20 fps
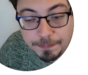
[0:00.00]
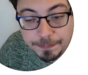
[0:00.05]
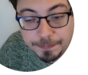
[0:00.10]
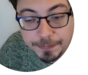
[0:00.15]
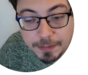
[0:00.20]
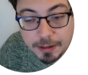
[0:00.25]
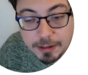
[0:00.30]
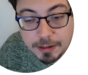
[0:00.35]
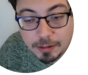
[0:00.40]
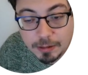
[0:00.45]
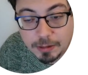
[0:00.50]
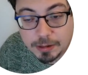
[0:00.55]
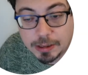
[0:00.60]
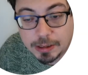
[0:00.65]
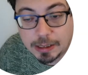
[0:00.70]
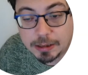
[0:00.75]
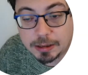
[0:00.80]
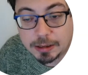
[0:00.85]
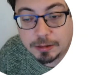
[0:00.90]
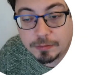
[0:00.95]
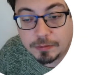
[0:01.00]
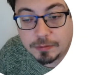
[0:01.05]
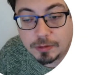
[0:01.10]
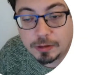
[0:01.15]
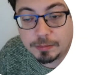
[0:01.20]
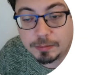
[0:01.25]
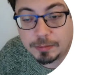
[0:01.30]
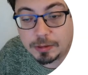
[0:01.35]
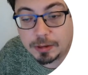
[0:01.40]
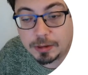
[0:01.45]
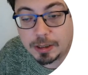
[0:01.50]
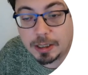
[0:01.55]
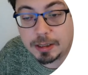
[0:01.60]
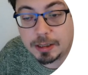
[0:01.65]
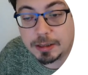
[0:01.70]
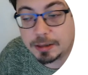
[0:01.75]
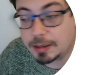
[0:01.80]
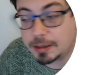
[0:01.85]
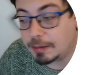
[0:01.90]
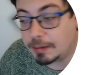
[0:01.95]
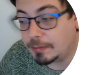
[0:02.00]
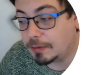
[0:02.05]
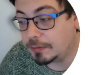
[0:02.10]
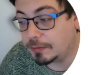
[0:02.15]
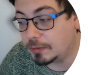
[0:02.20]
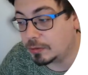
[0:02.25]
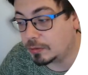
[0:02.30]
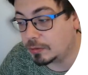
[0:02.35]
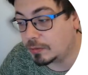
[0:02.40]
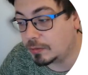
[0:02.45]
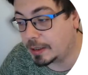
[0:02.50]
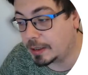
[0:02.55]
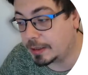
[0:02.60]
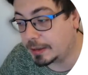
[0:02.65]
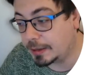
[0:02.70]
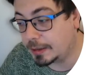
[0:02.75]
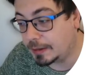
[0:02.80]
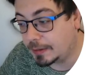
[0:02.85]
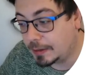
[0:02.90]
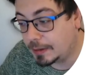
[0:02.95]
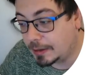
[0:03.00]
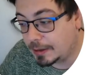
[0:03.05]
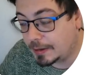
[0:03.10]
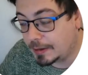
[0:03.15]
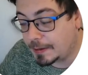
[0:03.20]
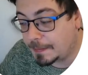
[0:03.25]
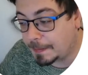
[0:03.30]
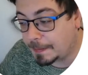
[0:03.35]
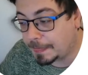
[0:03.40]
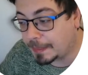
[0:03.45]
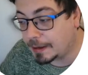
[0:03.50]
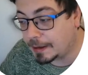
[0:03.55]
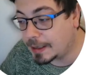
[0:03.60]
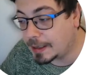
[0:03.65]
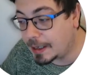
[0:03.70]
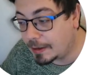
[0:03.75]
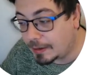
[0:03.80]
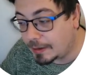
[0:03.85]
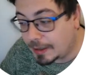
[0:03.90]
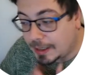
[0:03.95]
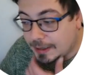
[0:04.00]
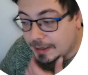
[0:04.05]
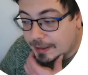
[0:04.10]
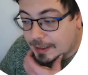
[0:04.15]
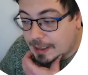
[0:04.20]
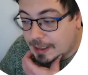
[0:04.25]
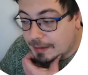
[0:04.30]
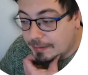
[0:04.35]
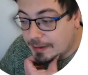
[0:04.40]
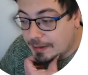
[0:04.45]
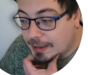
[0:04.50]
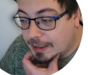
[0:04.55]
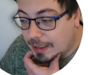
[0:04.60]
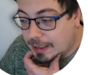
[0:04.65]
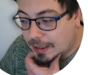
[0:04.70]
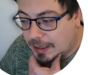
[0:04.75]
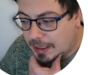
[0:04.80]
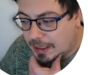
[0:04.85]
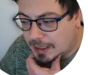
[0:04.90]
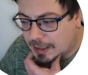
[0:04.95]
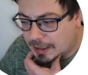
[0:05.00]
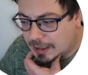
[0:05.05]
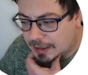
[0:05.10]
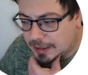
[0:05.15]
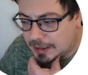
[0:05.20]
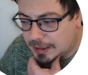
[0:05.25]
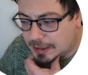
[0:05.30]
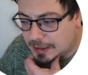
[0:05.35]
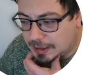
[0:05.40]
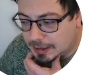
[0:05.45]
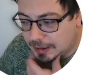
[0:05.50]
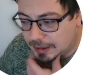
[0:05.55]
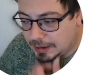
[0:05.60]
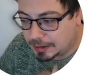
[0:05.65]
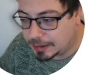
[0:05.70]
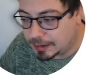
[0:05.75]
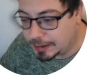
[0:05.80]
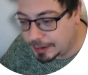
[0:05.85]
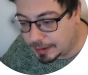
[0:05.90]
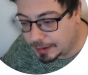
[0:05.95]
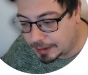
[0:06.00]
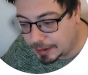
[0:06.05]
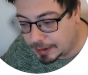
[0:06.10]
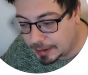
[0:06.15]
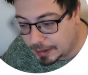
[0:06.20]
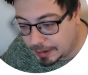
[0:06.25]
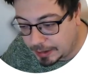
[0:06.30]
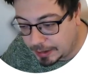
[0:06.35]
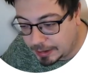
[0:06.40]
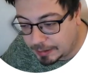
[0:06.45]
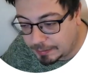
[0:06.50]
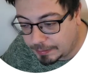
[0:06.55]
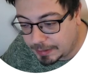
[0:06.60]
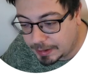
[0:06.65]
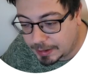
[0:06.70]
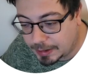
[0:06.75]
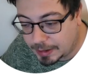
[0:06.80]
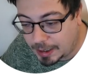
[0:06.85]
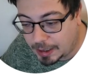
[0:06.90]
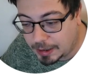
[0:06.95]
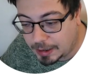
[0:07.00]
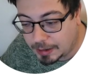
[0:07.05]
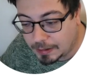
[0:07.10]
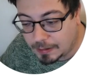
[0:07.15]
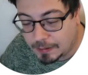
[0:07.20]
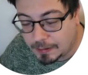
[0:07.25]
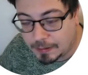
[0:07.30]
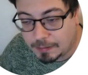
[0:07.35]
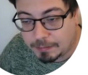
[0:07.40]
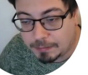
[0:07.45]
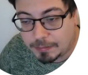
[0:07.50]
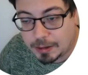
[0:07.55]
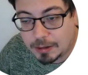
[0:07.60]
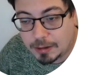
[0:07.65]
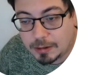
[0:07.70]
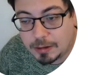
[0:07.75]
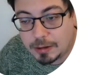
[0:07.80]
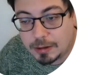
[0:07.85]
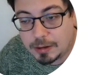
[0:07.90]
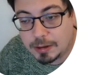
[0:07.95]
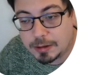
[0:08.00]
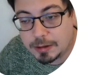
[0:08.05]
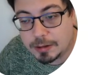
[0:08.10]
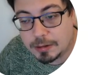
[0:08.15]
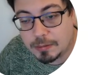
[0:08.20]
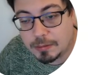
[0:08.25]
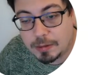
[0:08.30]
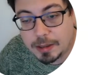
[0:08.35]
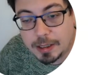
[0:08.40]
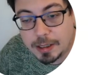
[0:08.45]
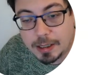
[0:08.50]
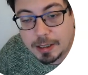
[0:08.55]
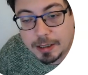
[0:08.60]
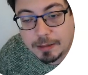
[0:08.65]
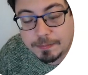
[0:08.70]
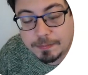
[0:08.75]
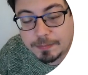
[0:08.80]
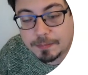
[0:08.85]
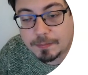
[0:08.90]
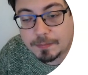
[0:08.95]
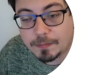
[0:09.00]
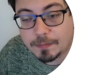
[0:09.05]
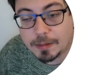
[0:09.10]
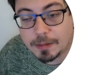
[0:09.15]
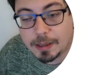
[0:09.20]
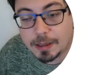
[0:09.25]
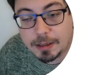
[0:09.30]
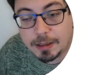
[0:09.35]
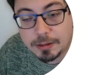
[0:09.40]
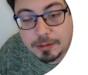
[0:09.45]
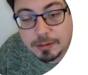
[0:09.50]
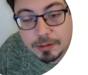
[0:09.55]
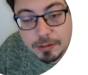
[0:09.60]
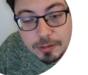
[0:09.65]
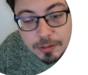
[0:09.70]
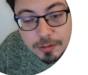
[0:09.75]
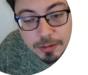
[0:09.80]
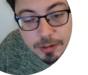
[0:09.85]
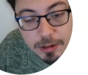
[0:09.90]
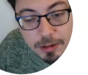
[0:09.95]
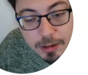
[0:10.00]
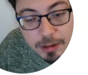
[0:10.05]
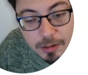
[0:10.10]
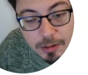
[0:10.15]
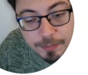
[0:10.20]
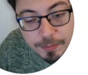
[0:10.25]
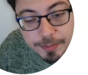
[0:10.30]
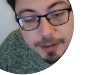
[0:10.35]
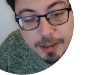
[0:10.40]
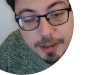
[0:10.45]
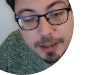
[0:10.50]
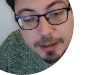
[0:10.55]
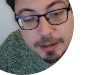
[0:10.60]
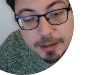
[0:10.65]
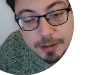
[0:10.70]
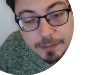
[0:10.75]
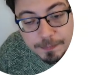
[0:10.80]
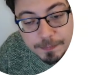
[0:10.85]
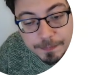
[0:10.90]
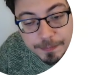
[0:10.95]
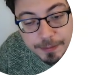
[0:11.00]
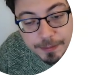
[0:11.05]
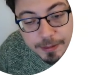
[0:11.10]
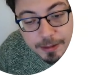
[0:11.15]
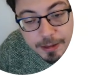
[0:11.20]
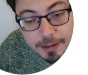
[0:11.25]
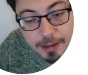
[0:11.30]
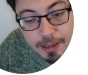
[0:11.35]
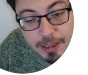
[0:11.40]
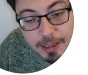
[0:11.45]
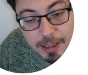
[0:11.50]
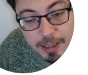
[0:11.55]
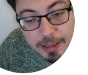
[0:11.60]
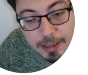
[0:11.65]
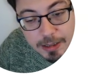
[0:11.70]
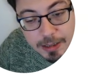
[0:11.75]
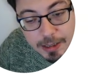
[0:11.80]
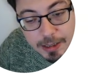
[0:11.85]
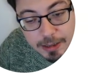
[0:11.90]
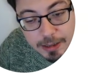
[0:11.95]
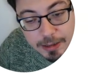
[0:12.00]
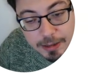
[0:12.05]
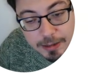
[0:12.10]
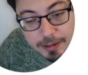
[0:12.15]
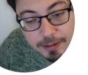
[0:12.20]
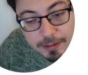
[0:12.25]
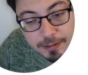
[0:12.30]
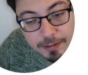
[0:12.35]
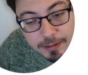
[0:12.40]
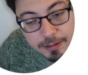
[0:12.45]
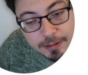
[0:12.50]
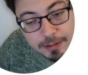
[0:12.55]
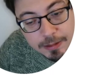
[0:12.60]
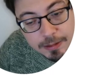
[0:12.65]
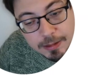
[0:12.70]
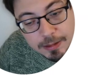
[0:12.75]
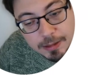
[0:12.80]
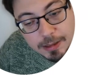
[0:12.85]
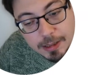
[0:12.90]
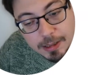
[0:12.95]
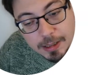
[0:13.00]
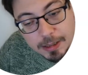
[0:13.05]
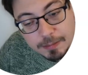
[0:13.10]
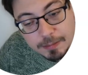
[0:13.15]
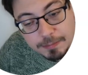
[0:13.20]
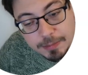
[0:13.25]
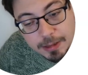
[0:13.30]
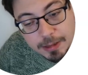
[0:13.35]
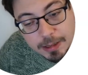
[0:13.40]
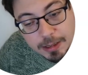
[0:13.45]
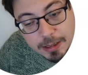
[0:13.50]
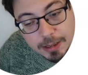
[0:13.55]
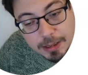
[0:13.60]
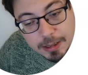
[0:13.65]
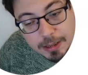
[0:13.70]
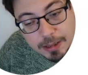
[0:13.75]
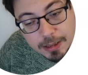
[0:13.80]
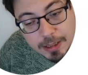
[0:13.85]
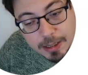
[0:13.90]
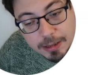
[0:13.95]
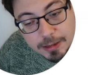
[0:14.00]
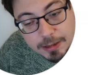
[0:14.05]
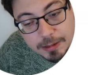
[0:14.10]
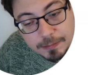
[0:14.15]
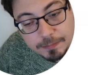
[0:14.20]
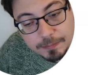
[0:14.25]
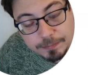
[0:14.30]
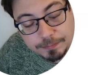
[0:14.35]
it's a quadratic form, okay, sum of two squares. Now, last time I think I did a clear mistake, because when I introduced the operator A dagger and B dagger